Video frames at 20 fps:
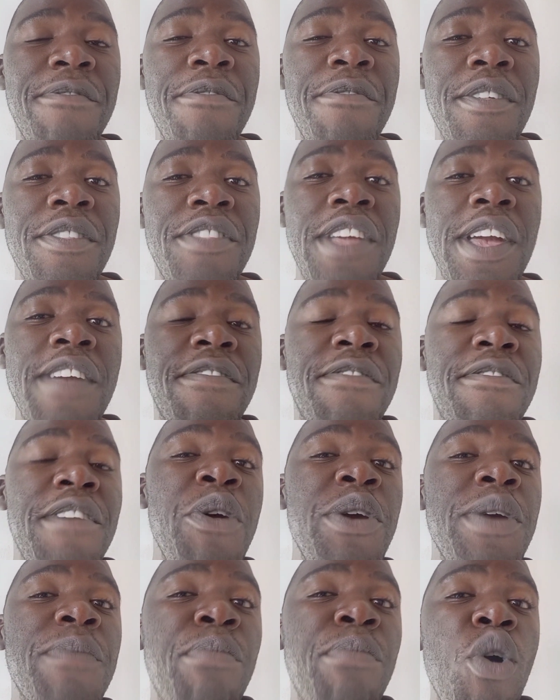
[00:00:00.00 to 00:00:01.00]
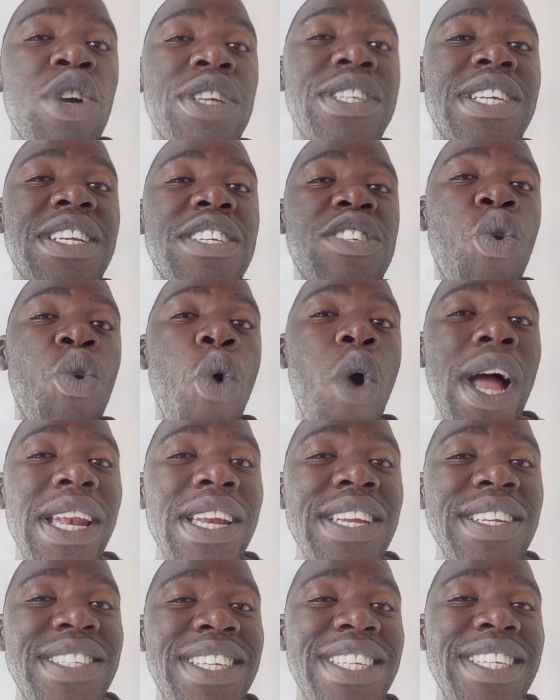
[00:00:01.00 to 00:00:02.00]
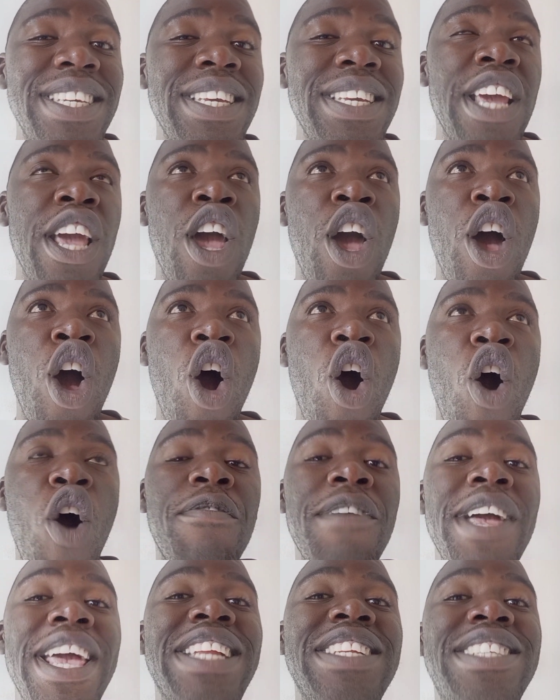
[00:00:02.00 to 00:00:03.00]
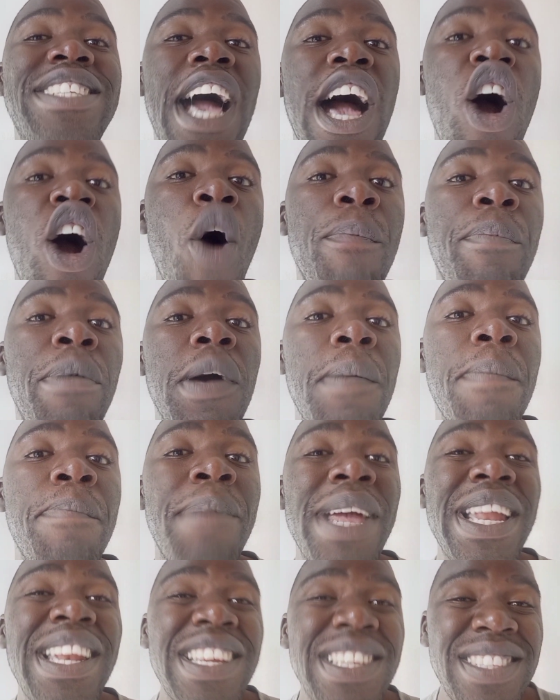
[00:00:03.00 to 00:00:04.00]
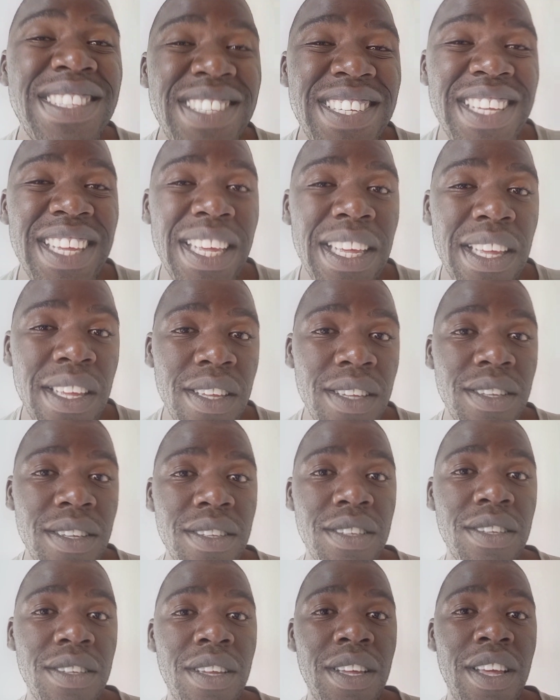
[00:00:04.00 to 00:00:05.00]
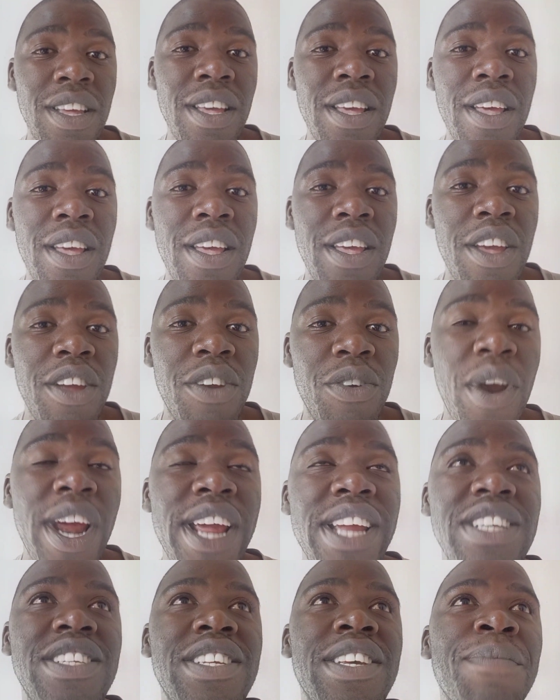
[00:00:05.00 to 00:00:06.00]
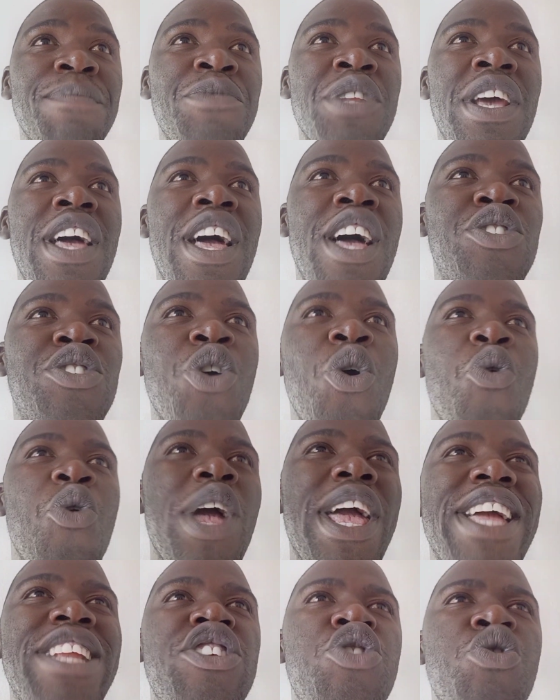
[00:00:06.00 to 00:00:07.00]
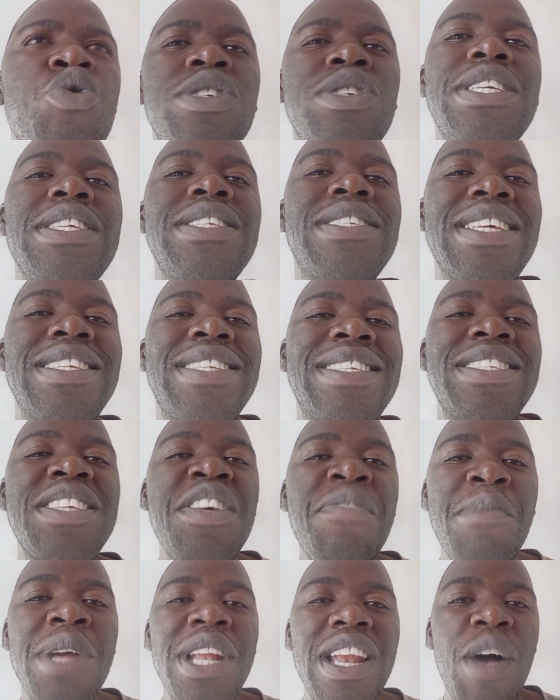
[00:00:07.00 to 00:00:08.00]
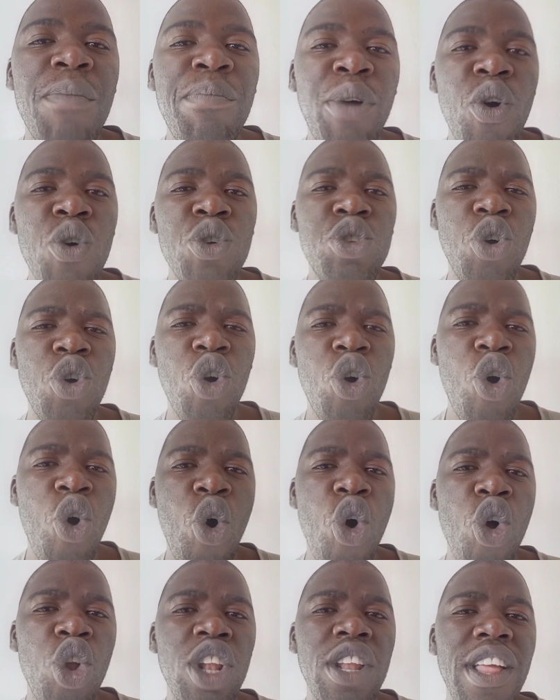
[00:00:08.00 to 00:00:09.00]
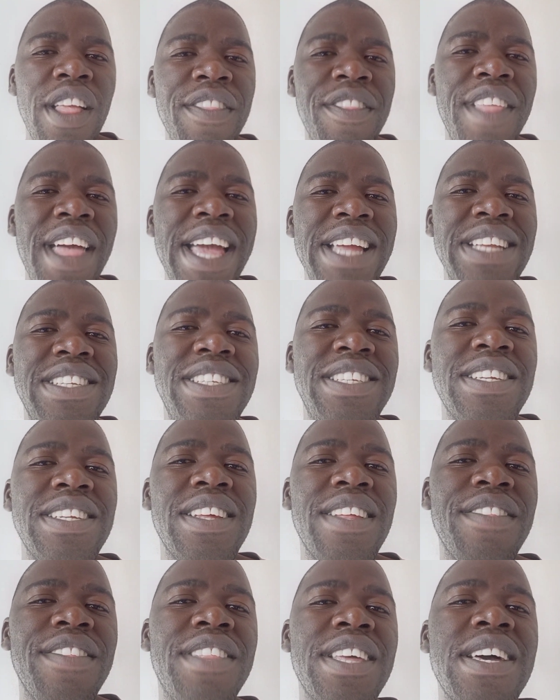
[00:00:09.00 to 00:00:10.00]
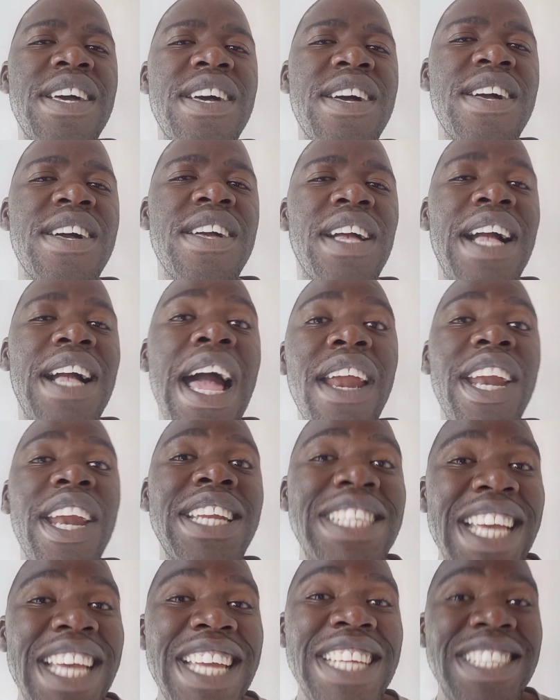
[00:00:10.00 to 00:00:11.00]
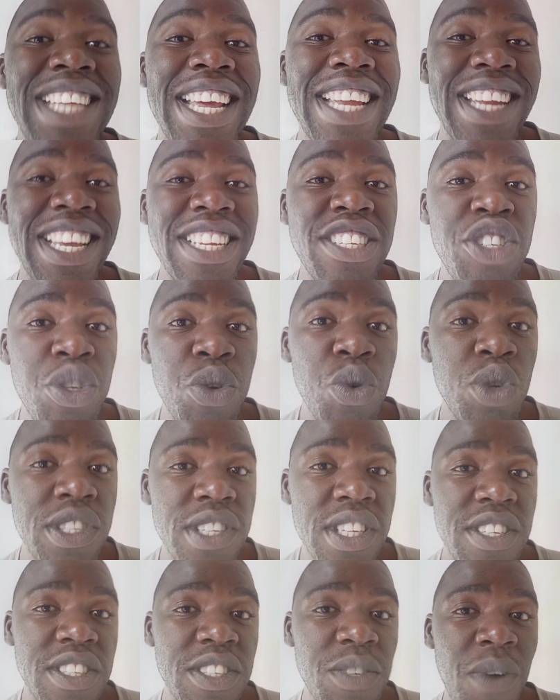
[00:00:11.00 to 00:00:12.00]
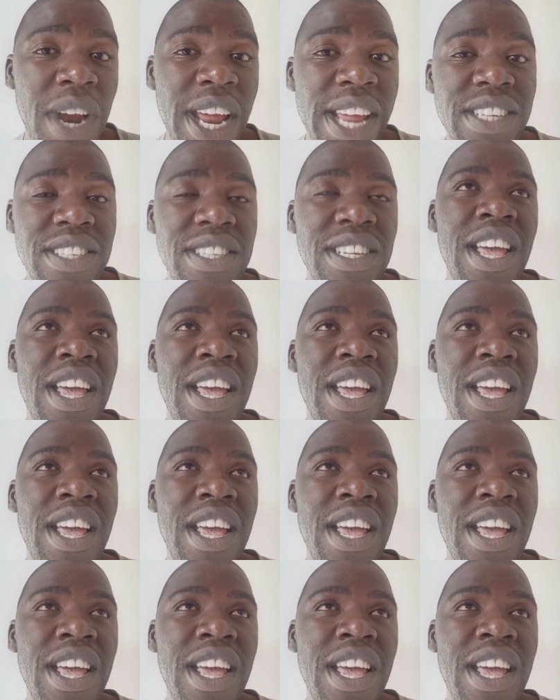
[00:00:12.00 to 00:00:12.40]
the very important quality of interoperability, right? So it uses a similar protocol that the current internet uses, right?